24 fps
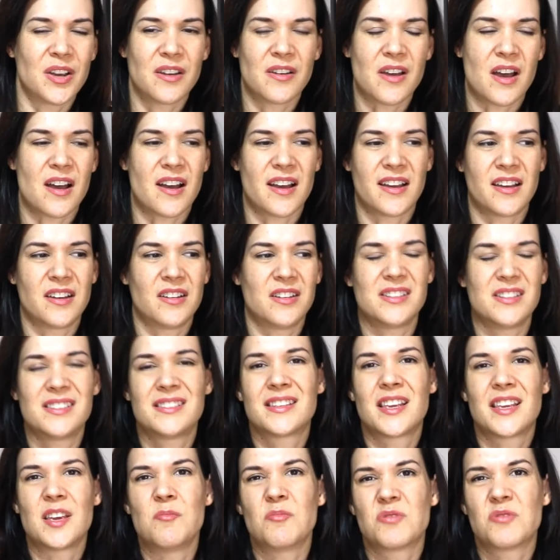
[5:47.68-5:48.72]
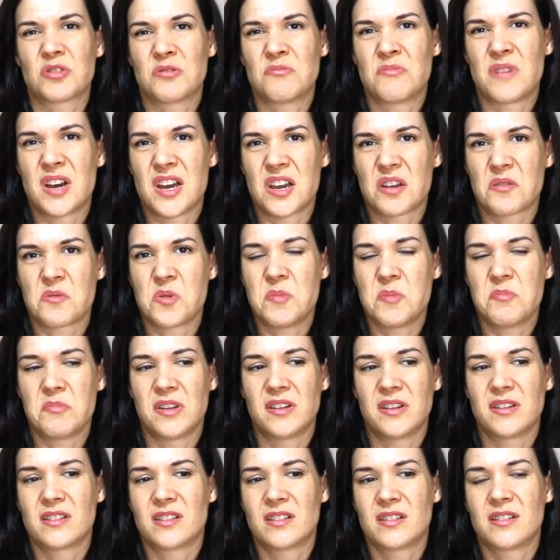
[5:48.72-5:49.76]
I only skimped on my
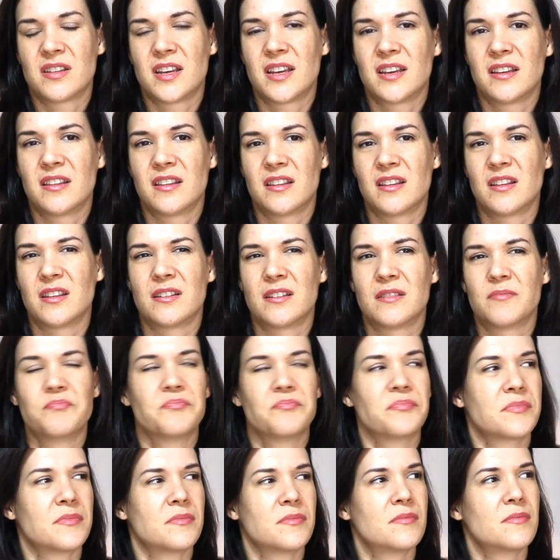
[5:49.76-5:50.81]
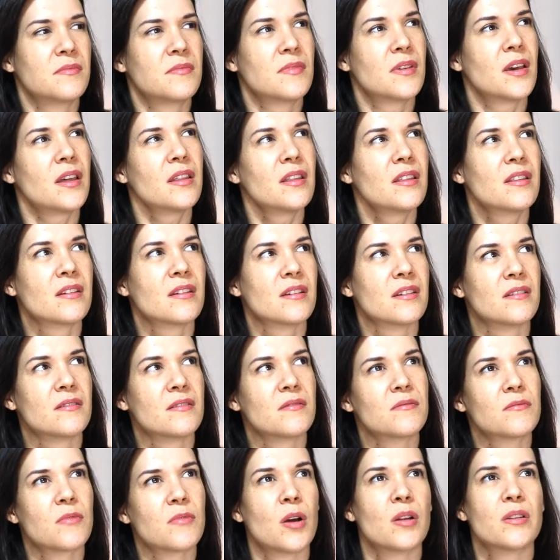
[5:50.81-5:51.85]
equipment. I think the
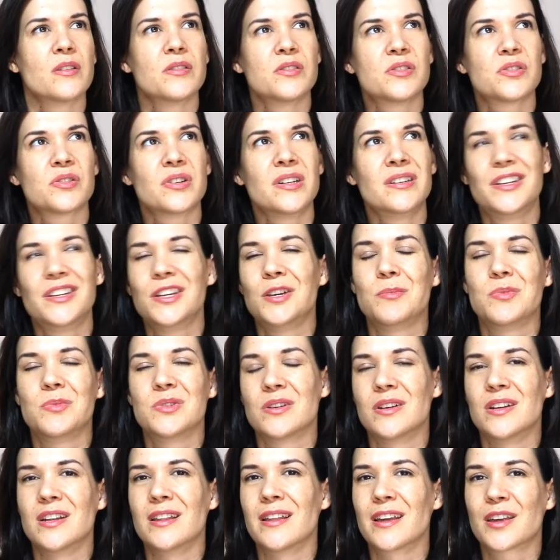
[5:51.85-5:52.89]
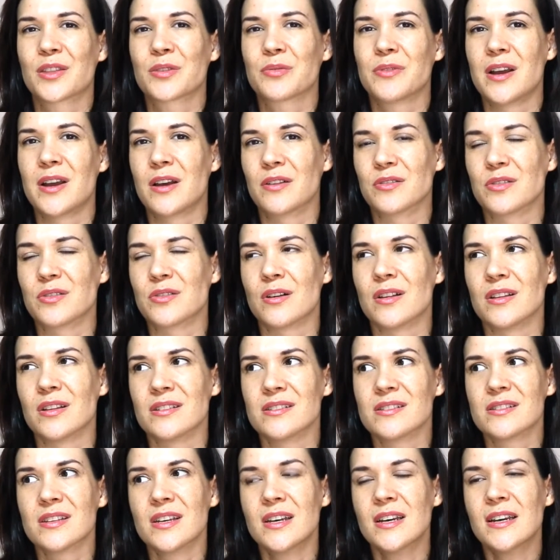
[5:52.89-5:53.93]
Roland Street Cube was only like
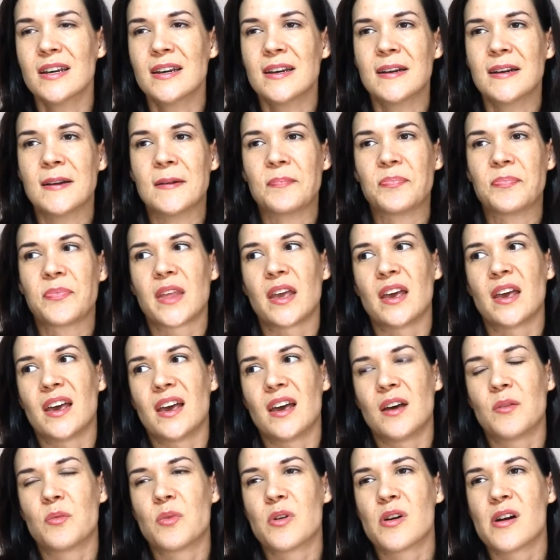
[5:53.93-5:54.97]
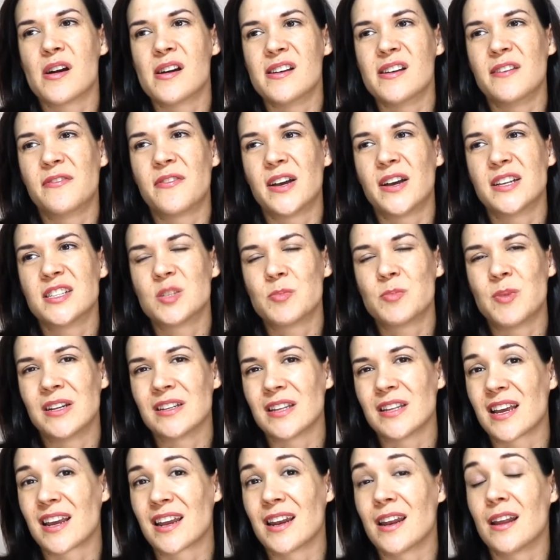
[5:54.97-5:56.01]
$300, where if I'd spent
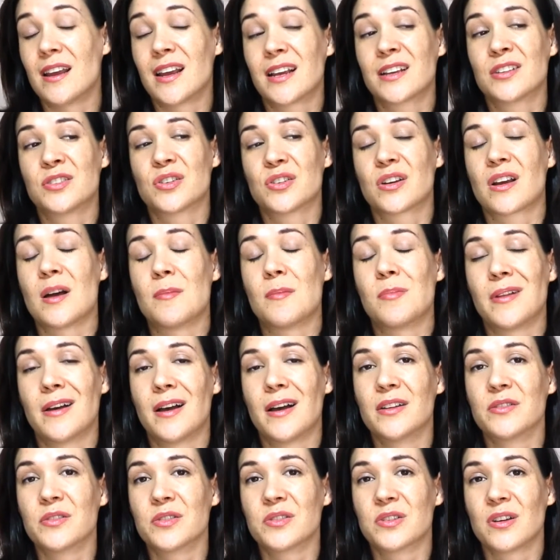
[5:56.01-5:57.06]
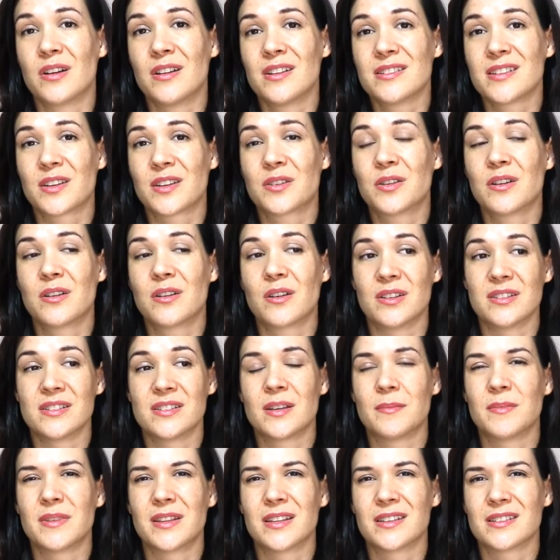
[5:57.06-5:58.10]
like an extra couple of $100, I could have gotten
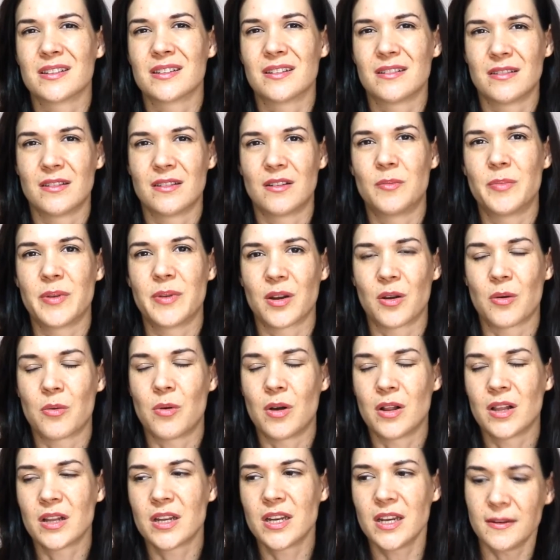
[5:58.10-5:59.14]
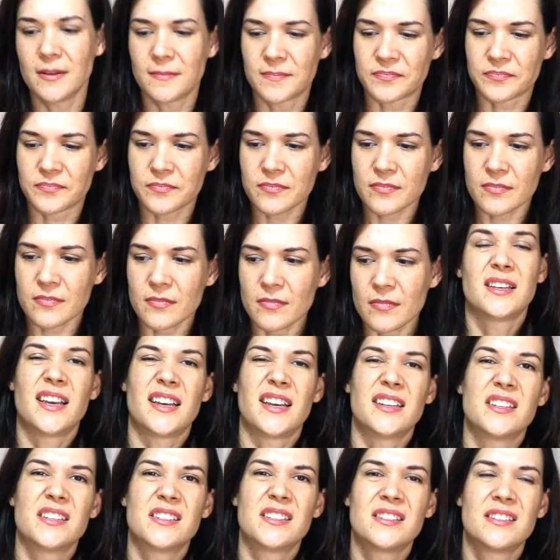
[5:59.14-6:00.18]
something that's a lot better quality. Yeah,
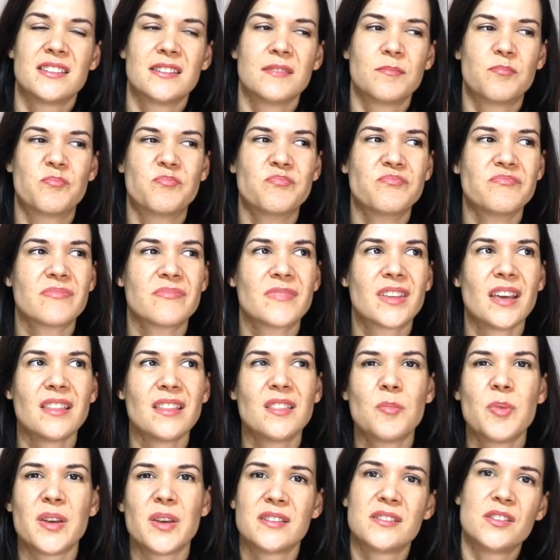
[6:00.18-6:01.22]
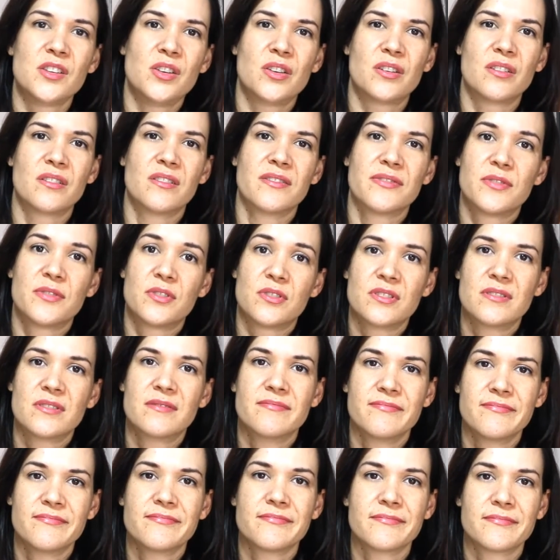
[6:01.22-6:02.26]
just get the best that you can afford.
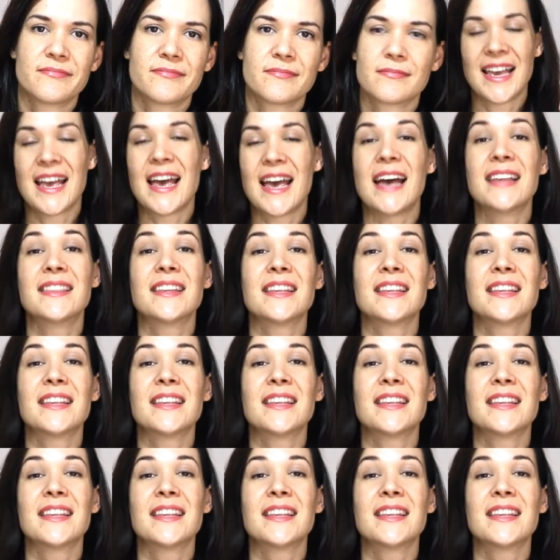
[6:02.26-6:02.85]
And the